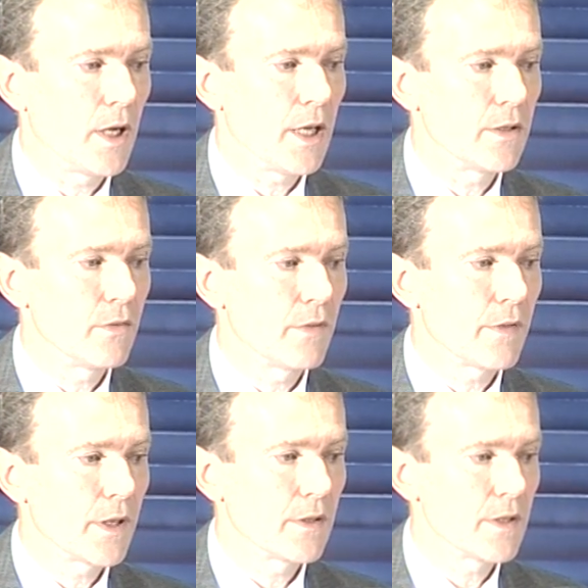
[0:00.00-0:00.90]
I don't
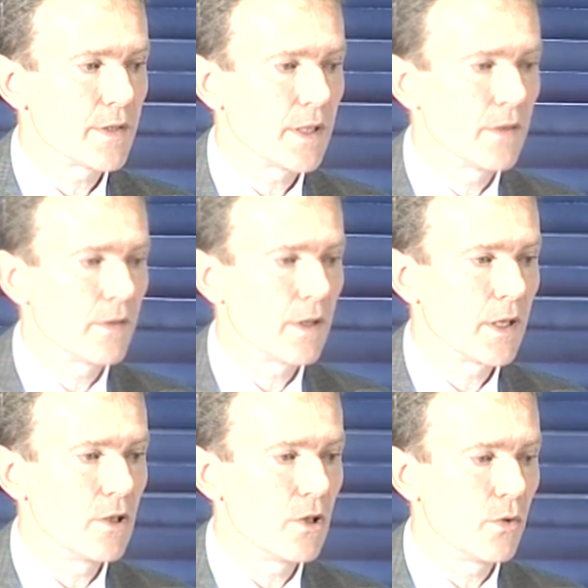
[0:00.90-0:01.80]
think there's
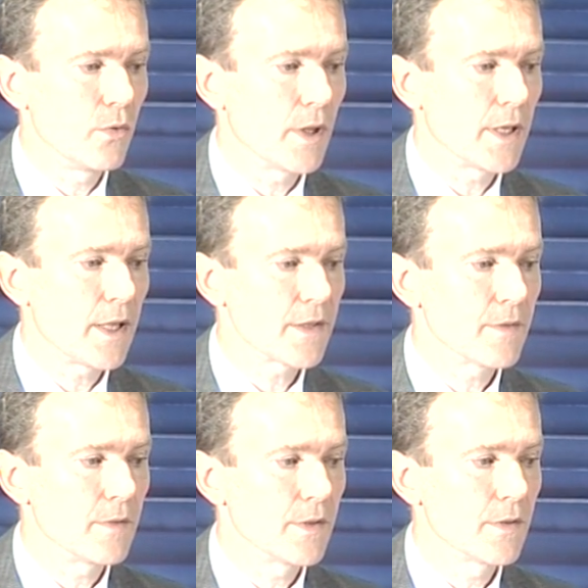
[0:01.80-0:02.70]
anything new that I
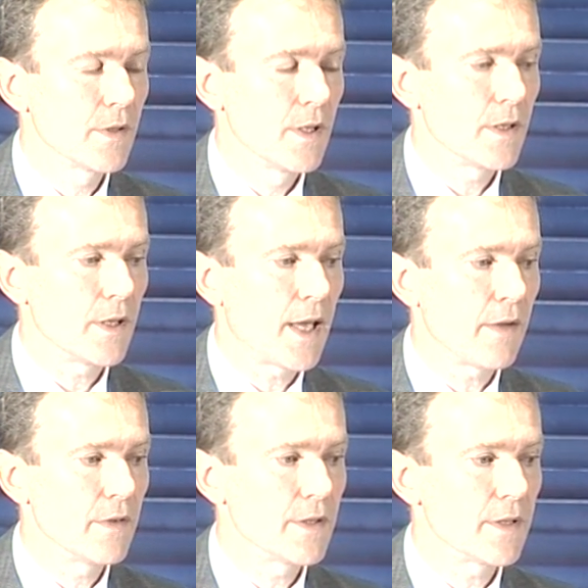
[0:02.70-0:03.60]

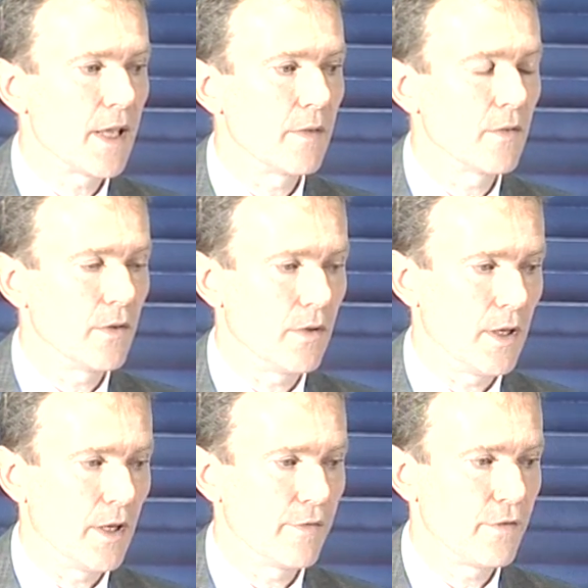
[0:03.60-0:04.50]
haven't said
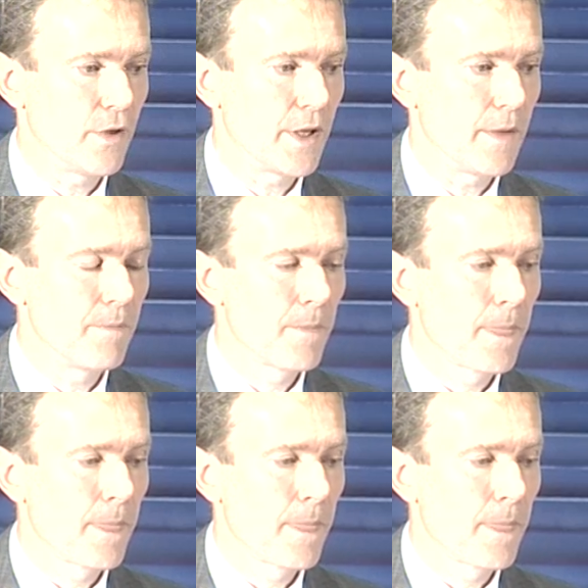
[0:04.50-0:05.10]
for the